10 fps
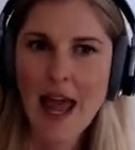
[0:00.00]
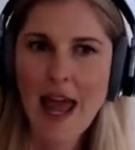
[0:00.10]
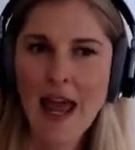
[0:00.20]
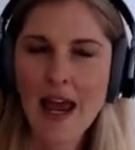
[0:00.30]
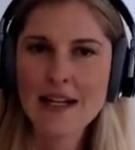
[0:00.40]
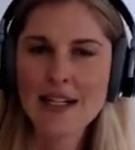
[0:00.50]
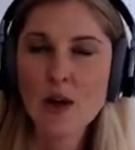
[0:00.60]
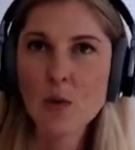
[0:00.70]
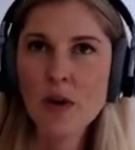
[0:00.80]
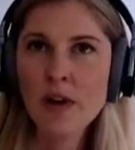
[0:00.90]
And
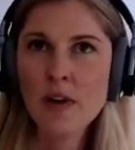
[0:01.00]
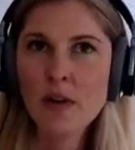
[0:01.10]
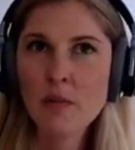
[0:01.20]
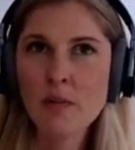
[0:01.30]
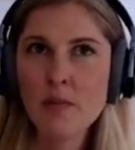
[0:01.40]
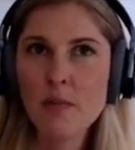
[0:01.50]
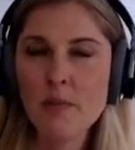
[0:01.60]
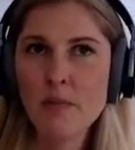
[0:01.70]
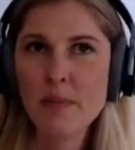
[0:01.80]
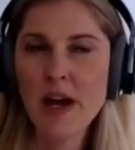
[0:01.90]
it will
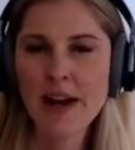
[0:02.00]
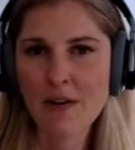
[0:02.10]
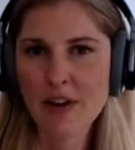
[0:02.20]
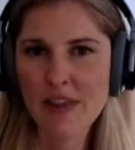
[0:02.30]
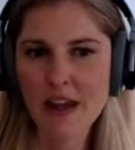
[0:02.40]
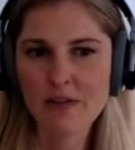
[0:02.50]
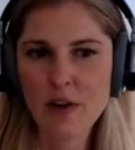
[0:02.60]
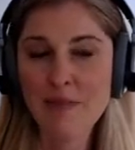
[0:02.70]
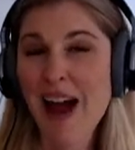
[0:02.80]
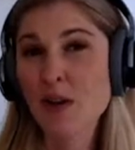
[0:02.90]
be on everything
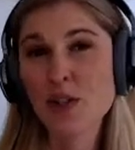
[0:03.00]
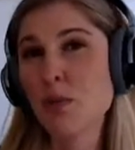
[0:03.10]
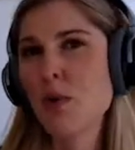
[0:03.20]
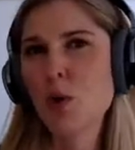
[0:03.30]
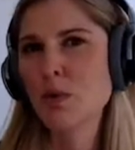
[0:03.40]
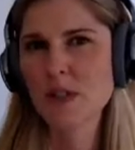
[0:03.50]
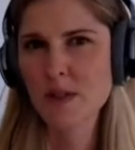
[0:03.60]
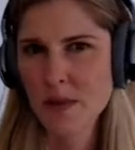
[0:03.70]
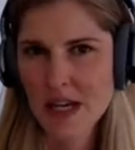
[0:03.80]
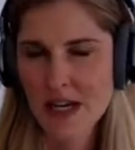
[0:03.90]
from how's your mobile
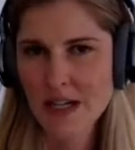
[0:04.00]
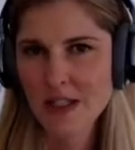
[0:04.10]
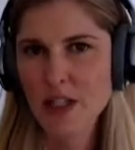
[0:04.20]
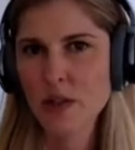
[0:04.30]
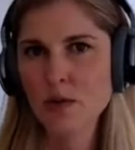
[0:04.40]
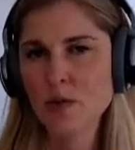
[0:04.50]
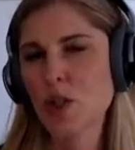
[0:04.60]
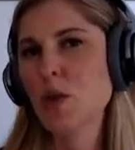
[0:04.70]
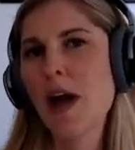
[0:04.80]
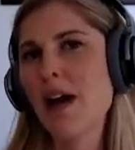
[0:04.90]
speed to do
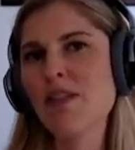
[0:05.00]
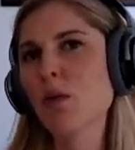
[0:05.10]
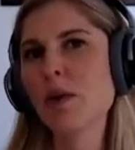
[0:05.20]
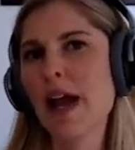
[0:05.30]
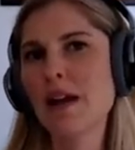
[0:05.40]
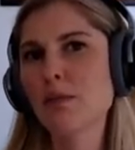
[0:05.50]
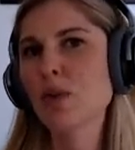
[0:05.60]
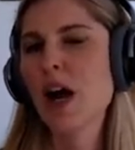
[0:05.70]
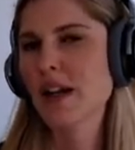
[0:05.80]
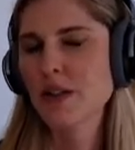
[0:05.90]
you have the right
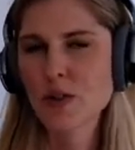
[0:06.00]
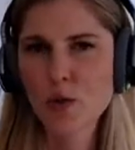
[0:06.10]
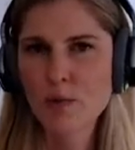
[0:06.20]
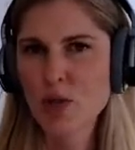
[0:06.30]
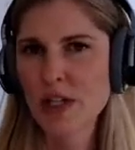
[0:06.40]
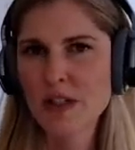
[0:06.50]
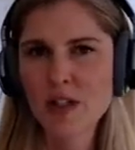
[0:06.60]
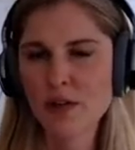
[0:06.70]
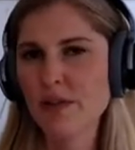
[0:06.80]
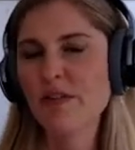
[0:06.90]
product descriptions
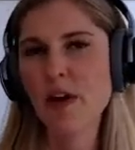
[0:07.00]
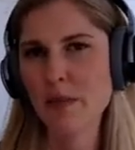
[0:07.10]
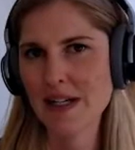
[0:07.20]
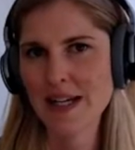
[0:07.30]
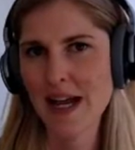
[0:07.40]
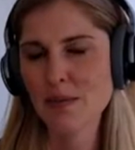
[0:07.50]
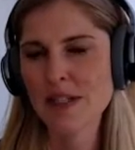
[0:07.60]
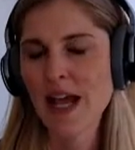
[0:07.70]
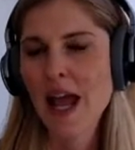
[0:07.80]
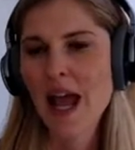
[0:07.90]
or fulfillment
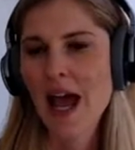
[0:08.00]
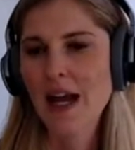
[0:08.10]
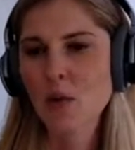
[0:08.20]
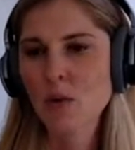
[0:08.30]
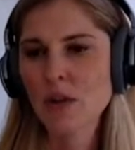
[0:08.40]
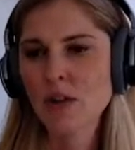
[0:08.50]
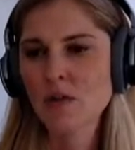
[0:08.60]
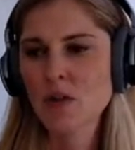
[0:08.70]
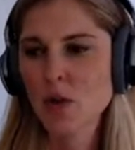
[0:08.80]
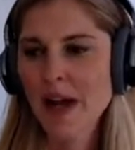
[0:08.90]
types. And it
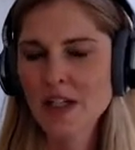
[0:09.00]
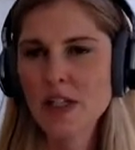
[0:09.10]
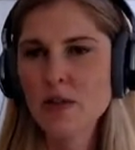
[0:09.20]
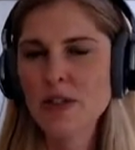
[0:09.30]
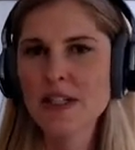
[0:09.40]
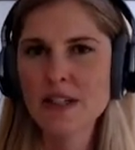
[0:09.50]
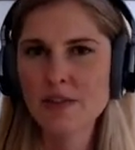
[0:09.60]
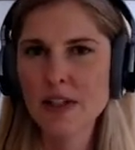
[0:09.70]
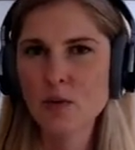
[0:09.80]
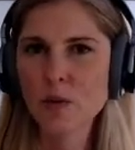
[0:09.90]
will direct you to
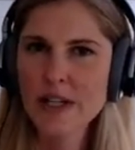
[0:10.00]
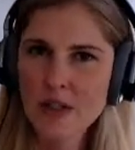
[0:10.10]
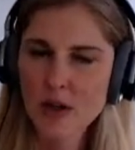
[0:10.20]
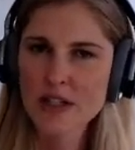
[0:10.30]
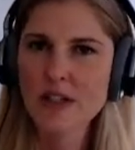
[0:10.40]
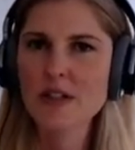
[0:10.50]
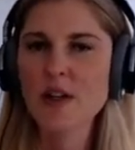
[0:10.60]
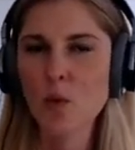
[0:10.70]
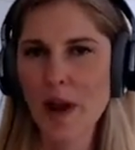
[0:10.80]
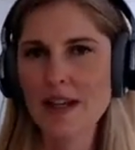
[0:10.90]
different resources
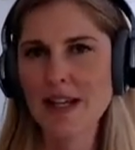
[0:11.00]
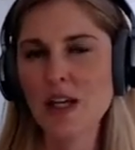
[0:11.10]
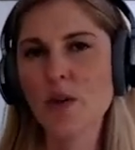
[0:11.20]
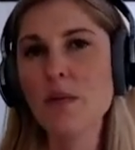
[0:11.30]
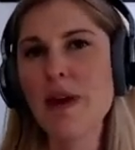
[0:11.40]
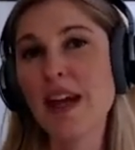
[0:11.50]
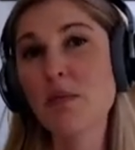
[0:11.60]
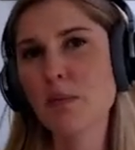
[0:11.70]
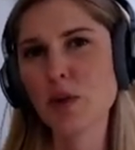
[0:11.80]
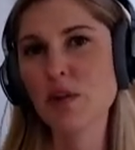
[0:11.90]
or ways that you can make
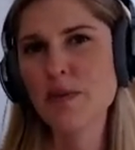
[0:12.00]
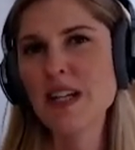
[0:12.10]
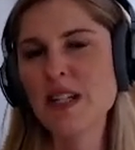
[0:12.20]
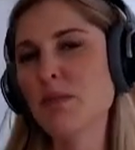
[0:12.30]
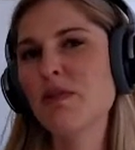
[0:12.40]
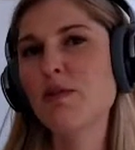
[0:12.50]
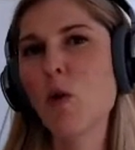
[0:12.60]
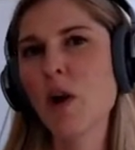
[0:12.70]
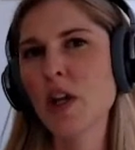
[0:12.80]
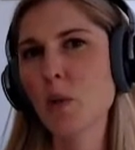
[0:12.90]
improvements
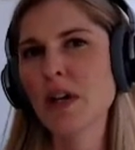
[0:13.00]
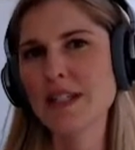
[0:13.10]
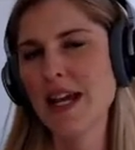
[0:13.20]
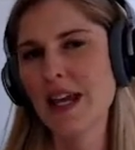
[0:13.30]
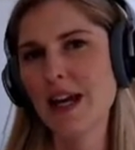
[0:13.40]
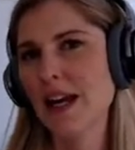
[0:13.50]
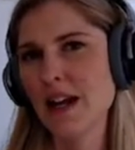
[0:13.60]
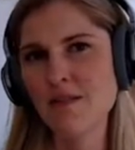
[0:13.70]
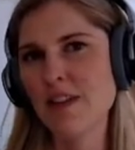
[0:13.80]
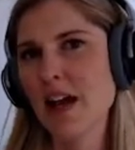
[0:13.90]
before you were to take in an
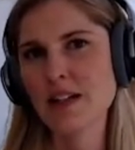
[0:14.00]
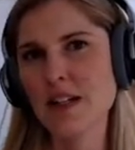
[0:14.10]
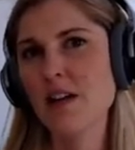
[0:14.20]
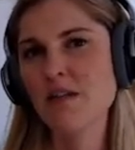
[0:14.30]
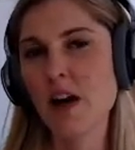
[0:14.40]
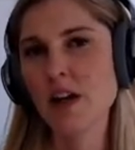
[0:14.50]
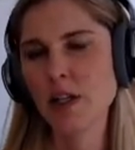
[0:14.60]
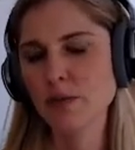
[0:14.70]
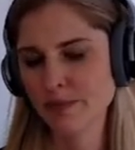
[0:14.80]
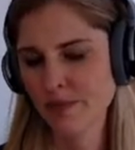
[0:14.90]
influx of
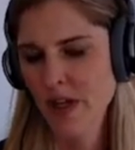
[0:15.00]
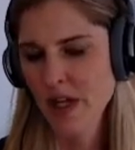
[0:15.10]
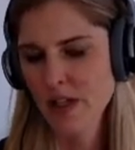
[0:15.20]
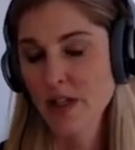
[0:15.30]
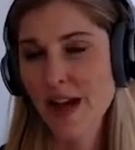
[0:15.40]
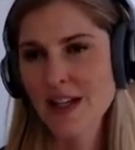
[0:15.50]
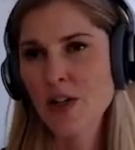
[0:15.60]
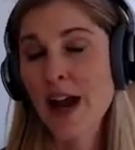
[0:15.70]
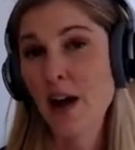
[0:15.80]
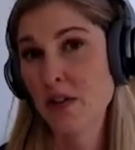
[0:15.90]
volume. So that's
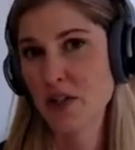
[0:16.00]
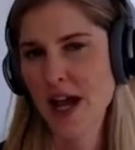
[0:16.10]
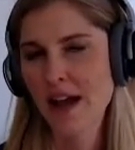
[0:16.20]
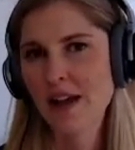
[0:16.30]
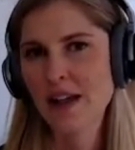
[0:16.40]
your health check.